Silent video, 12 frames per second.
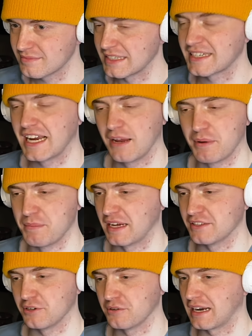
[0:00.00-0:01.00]
You cannot be mad,
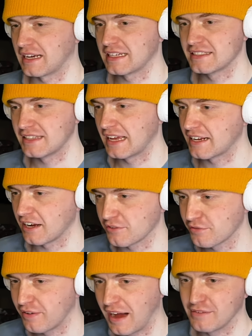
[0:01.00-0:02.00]
though. Like, they got
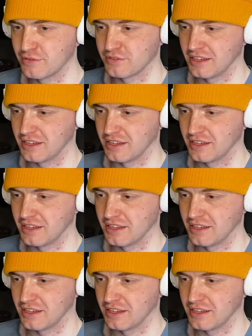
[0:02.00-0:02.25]
five of them.